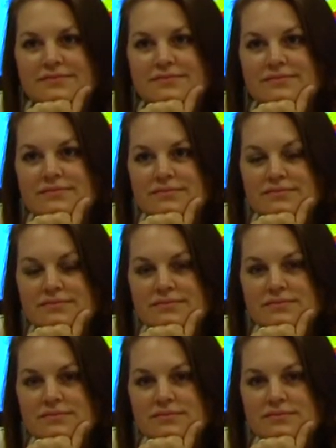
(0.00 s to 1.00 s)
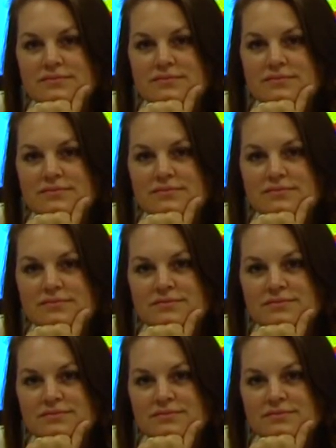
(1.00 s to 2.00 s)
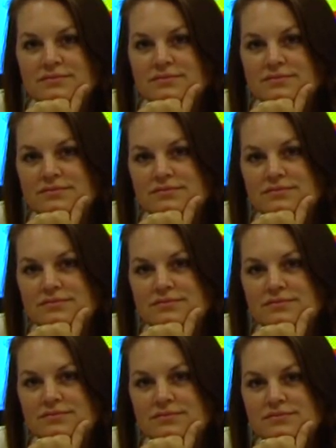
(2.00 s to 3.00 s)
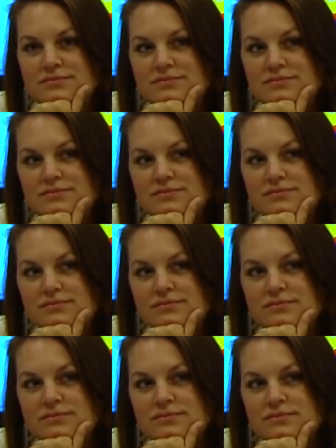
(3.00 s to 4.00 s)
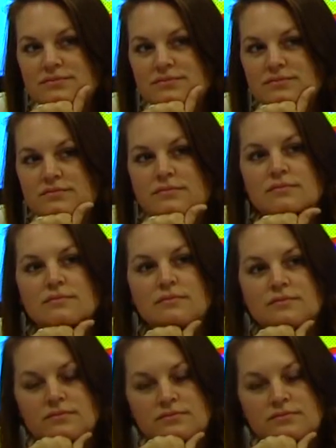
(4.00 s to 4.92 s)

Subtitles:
The person shown says nothing.